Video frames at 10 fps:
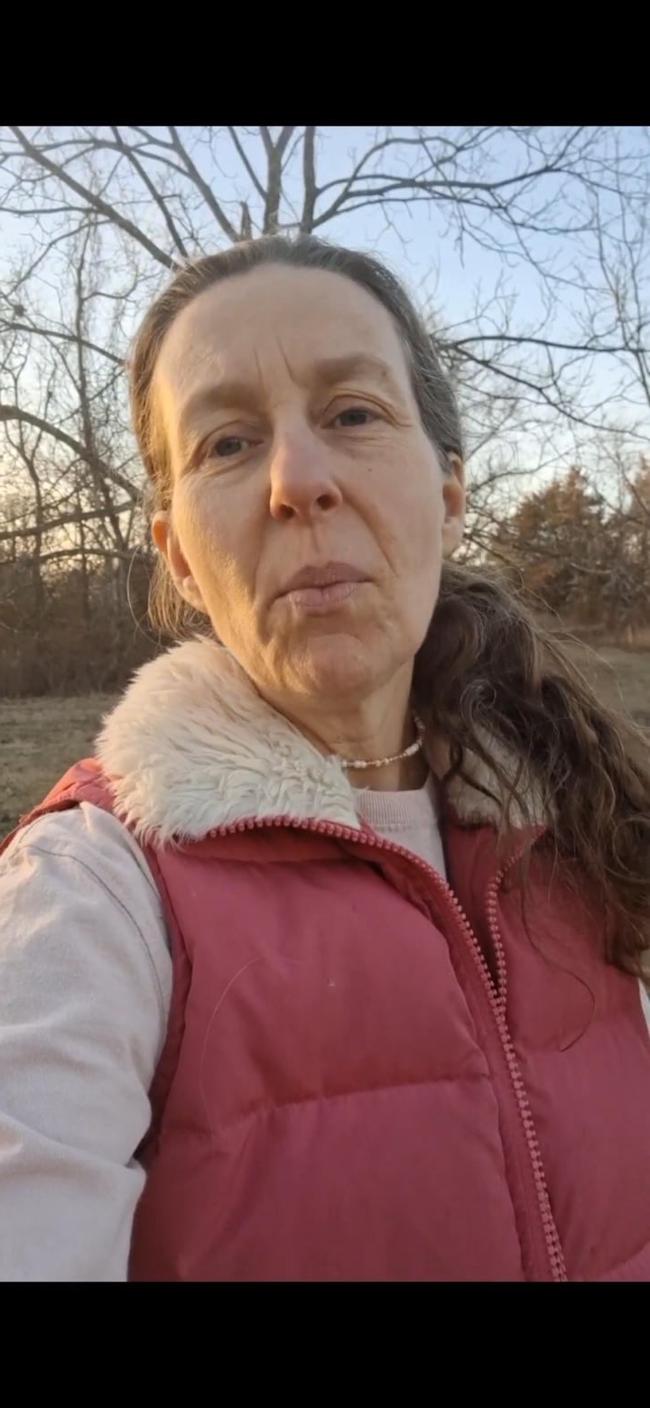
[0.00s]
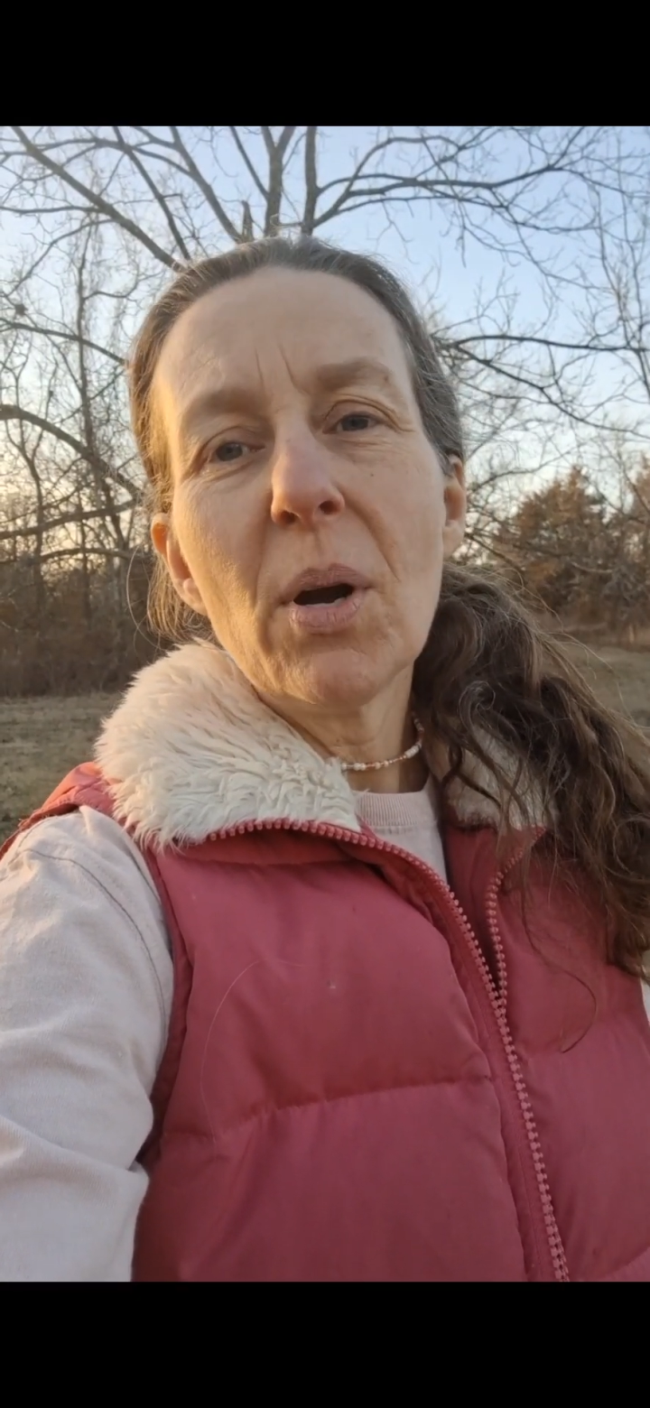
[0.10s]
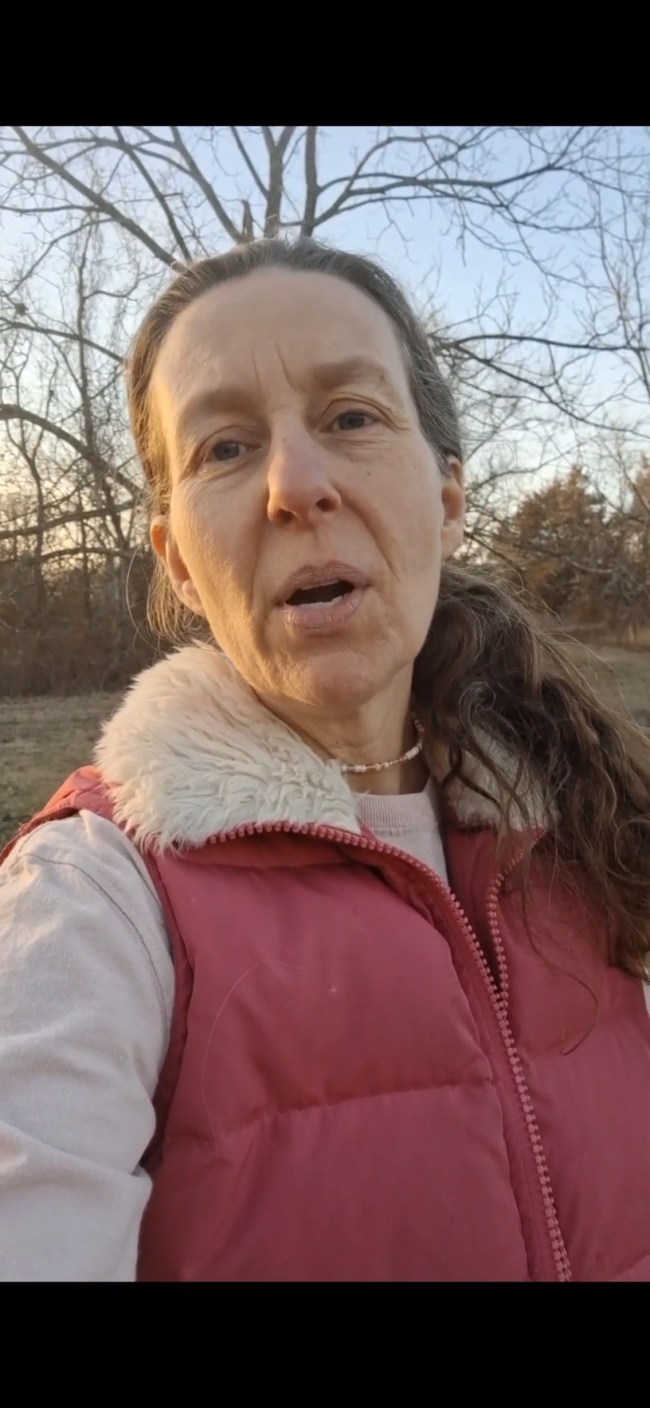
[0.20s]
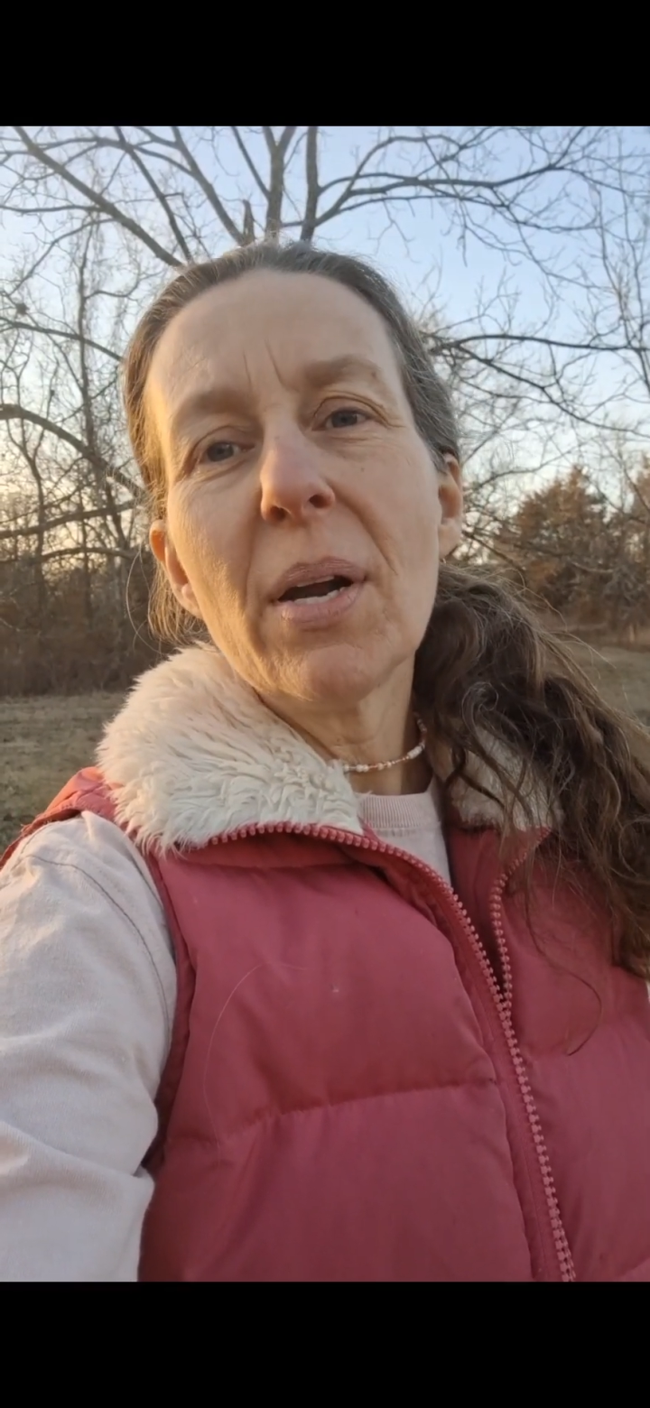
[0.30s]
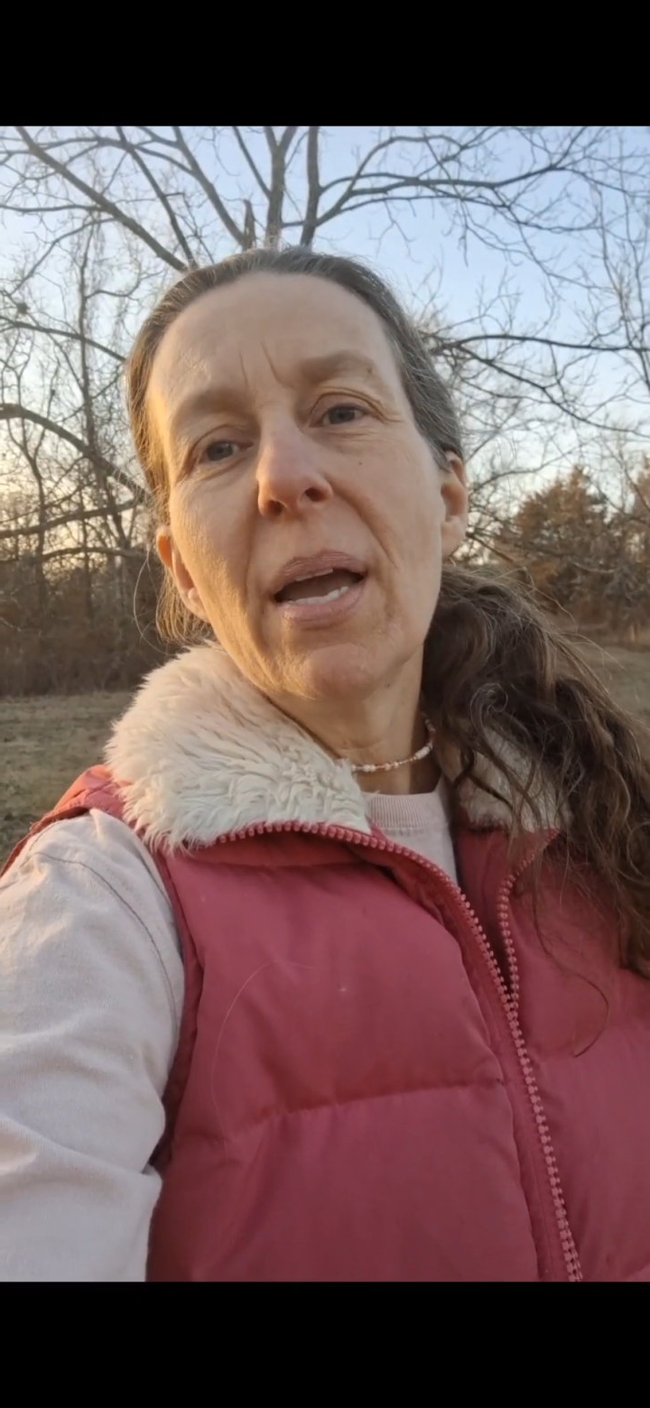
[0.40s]

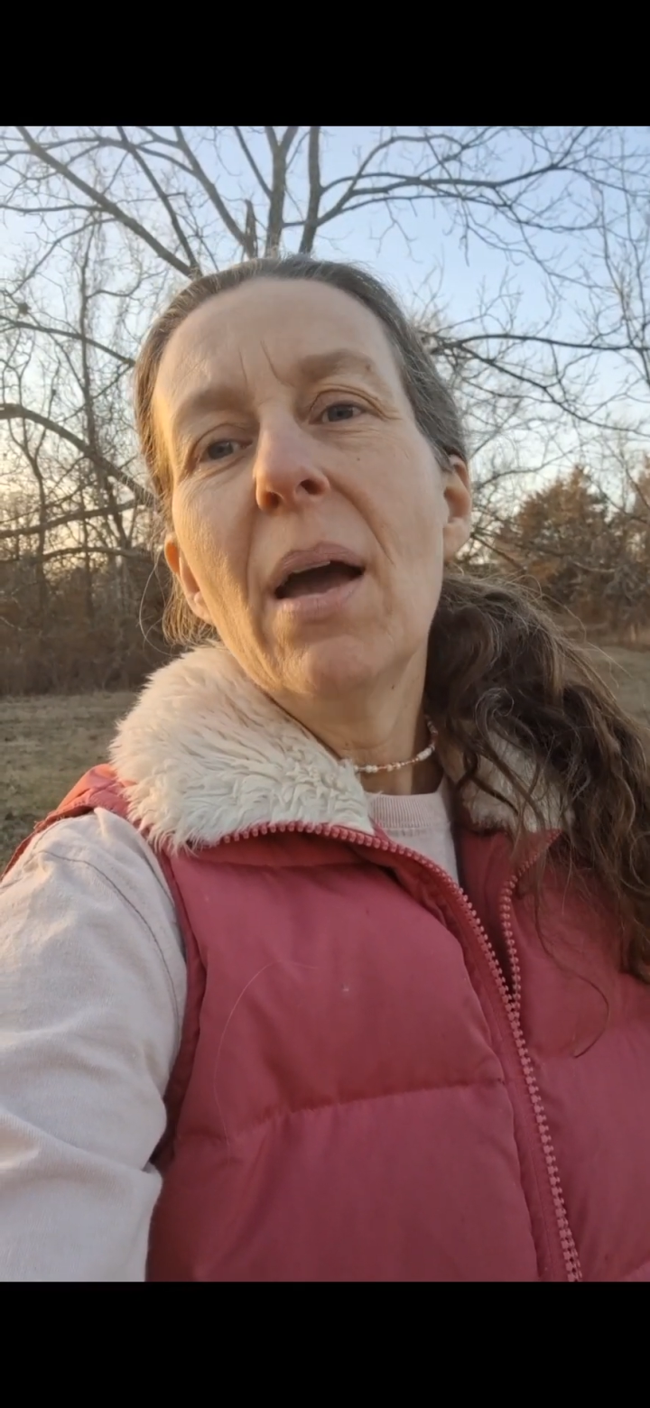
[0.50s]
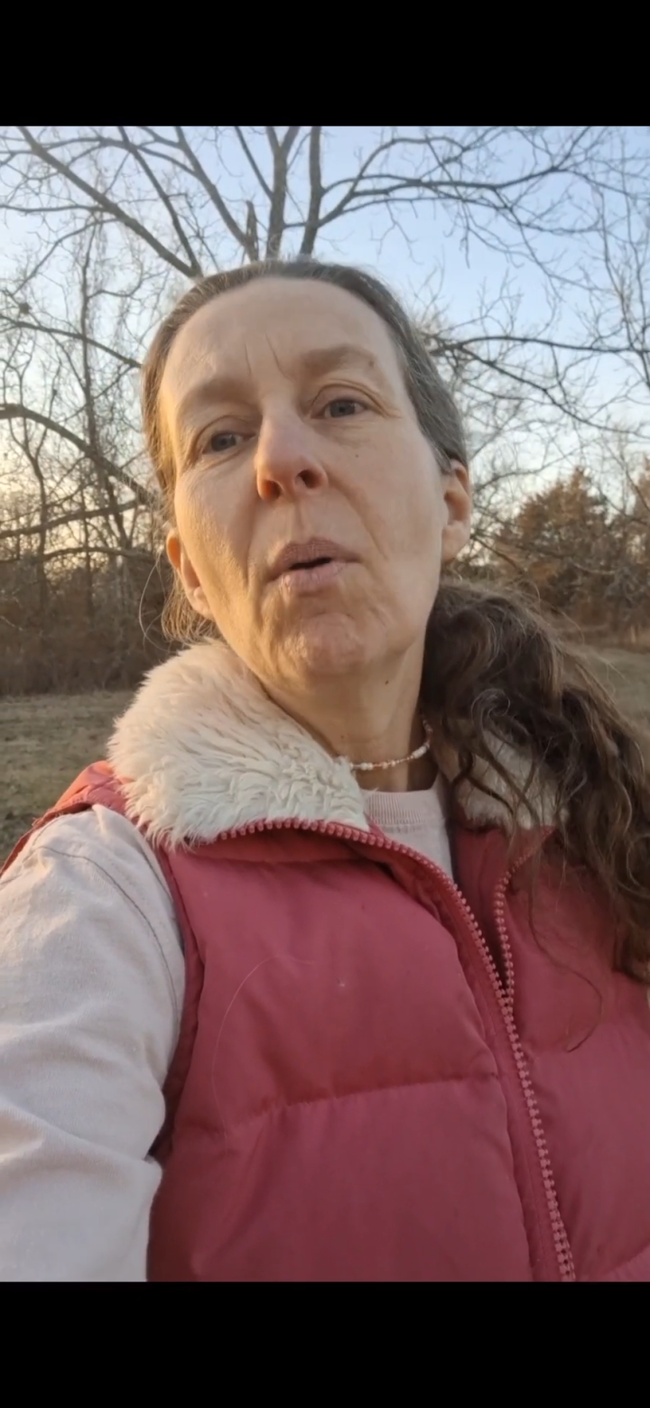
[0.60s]
work